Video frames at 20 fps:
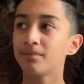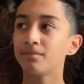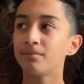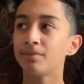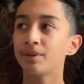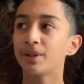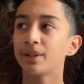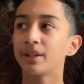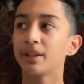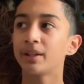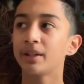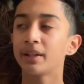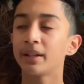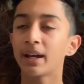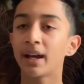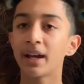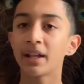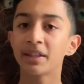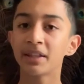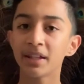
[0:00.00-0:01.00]
But
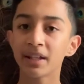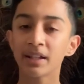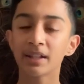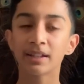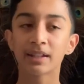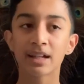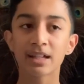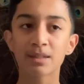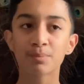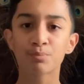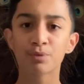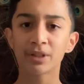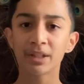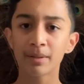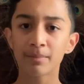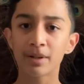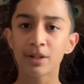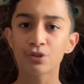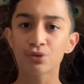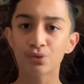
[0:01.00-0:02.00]
yeah, I think that's
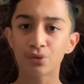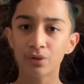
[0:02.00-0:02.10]
pretty much